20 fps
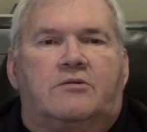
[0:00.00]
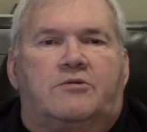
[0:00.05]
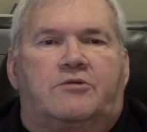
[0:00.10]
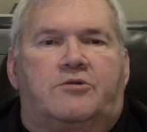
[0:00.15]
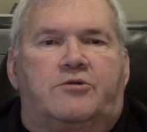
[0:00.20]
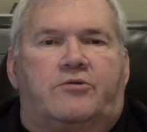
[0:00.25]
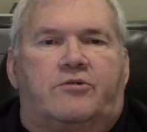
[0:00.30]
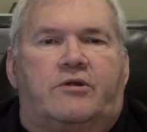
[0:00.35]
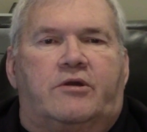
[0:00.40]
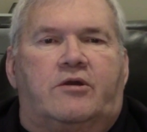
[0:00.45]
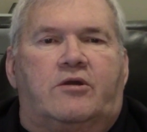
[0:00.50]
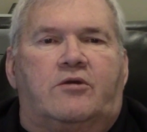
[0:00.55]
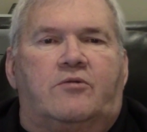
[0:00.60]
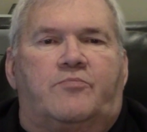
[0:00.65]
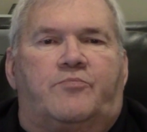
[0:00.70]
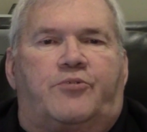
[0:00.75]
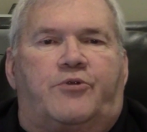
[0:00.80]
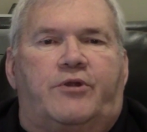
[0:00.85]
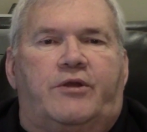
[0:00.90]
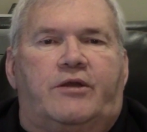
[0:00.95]
During
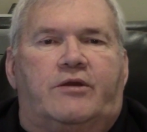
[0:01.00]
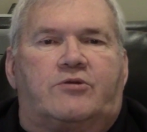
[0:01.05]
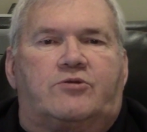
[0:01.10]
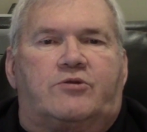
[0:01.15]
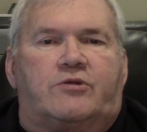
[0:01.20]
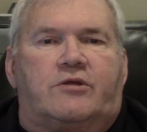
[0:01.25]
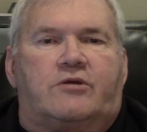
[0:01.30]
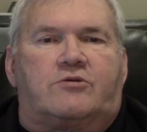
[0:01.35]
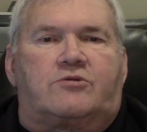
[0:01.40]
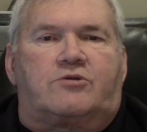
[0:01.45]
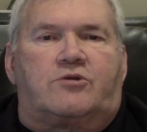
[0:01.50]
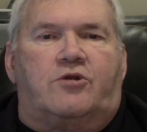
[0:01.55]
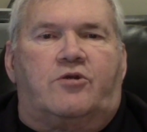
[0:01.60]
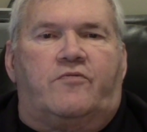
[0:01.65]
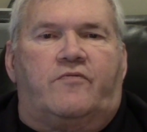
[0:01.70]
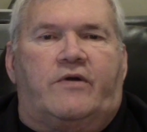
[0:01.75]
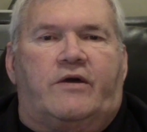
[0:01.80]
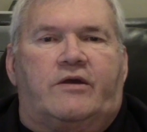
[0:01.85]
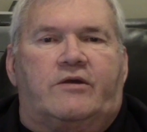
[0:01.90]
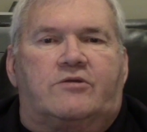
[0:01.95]
pre-incident
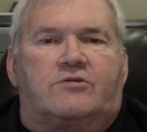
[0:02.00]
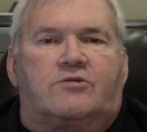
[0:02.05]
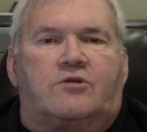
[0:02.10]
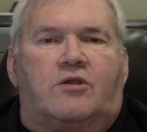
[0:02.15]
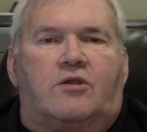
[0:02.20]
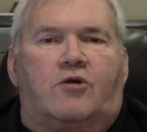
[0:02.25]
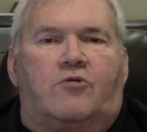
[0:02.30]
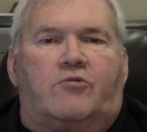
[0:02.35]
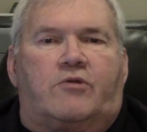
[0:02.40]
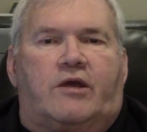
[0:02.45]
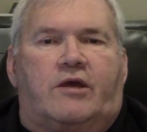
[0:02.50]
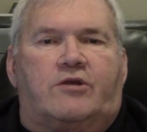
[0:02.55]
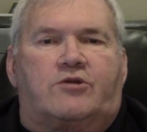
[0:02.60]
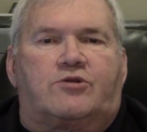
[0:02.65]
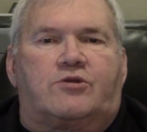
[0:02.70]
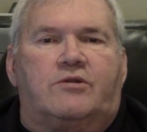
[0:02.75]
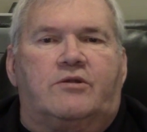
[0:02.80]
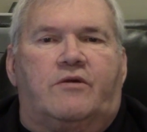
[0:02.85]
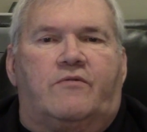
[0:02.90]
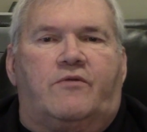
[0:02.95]
surveys, the
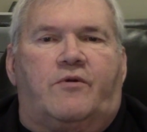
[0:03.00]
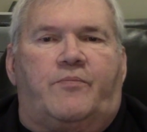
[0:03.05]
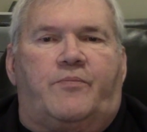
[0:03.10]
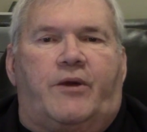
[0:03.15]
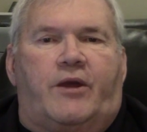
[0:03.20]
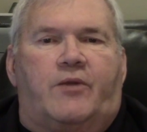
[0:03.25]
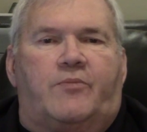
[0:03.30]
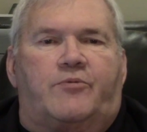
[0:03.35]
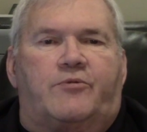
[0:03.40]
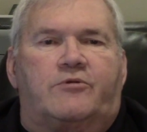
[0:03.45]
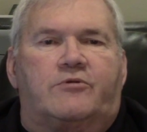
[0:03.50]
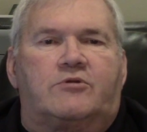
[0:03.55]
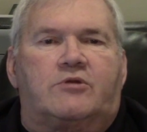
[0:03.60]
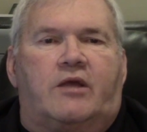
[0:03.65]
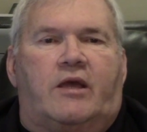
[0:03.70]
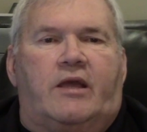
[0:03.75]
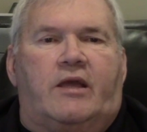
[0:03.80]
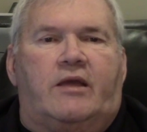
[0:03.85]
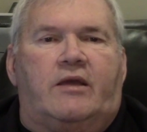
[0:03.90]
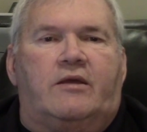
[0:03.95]
location of the papers
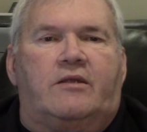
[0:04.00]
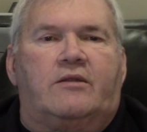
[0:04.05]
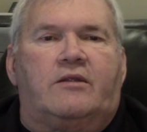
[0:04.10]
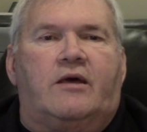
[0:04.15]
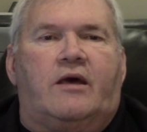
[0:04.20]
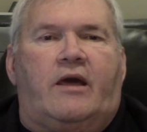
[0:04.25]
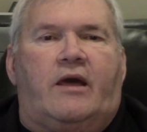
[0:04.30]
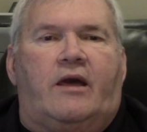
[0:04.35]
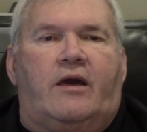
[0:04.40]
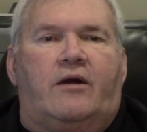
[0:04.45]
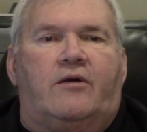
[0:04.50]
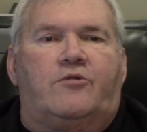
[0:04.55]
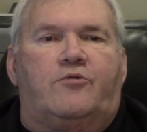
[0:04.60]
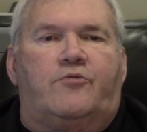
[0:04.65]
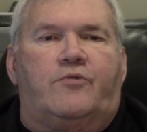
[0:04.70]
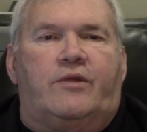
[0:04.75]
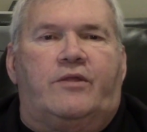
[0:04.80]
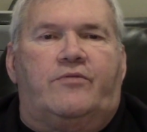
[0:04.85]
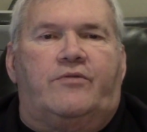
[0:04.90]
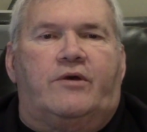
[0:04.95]
and how to
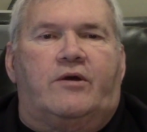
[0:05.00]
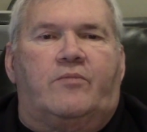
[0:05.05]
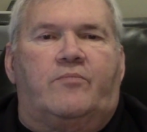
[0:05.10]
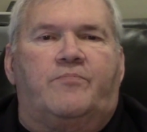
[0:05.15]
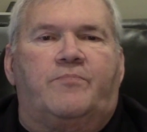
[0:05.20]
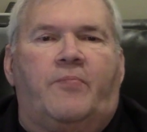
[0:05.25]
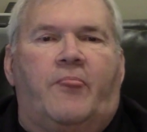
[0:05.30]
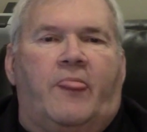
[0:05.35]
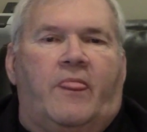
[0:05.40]
read them